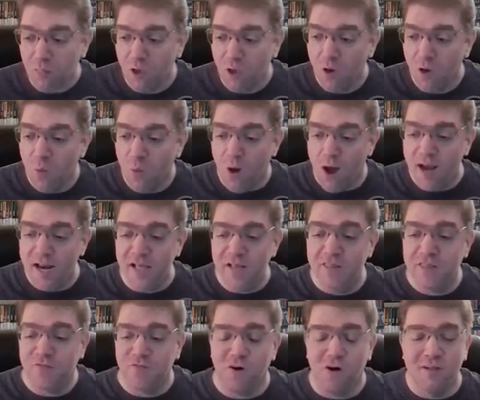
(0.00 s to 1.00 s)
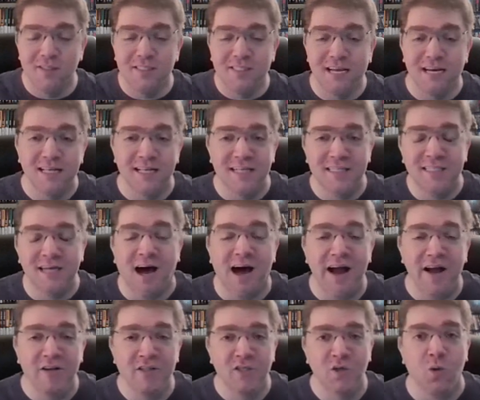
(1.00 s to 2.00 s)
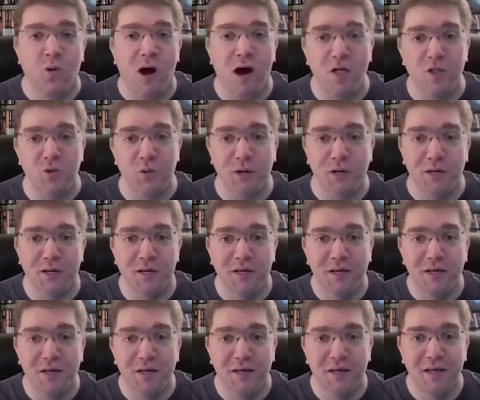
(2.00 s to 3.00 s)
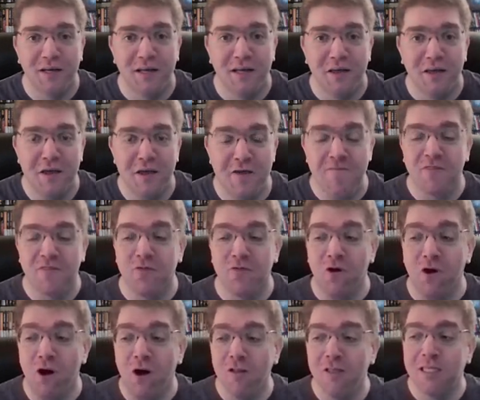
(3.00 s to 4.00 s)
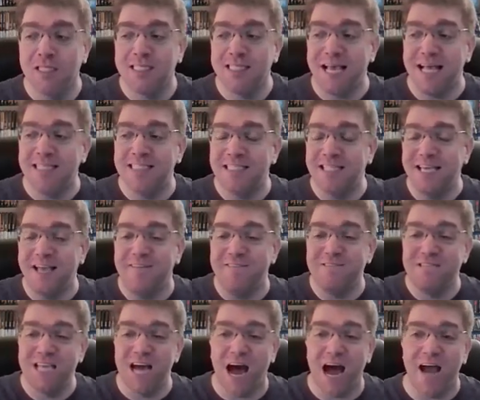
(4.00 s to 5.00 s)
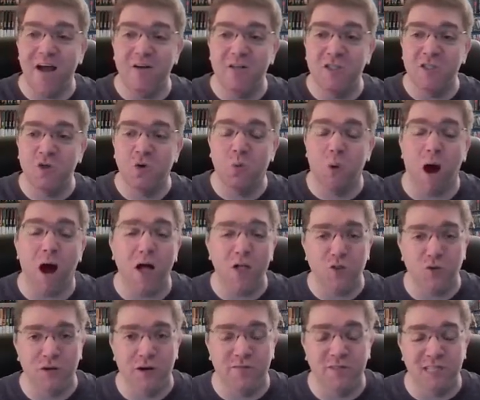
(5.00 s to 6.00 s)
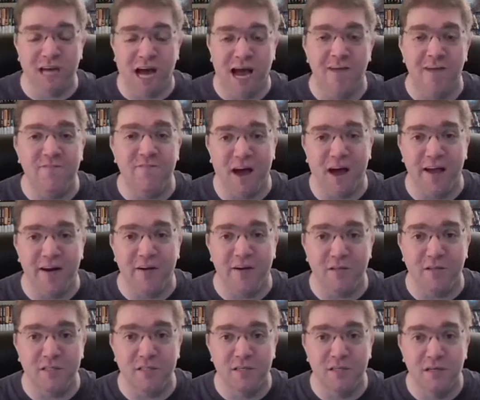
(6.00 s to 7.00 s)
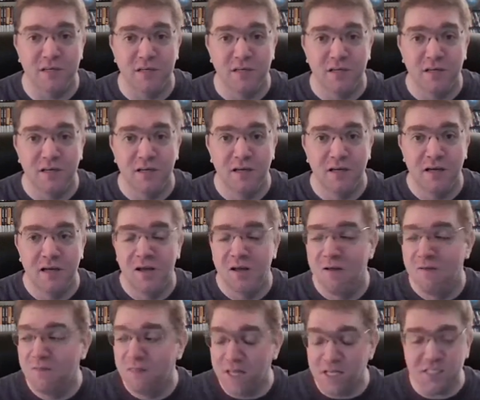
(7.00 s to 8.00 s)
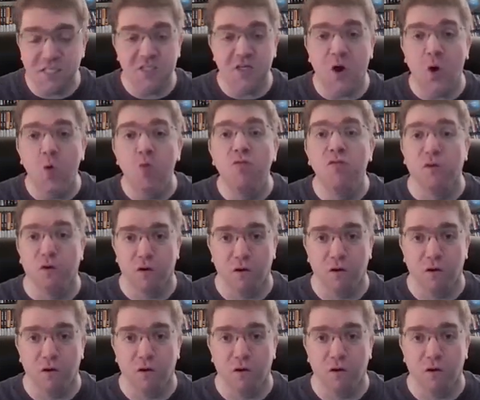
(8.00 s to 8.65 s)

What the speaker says: Why didn't Thrawn send an entire squadron? If Thrawn sends the entire squadron of TIE fighters, this is over.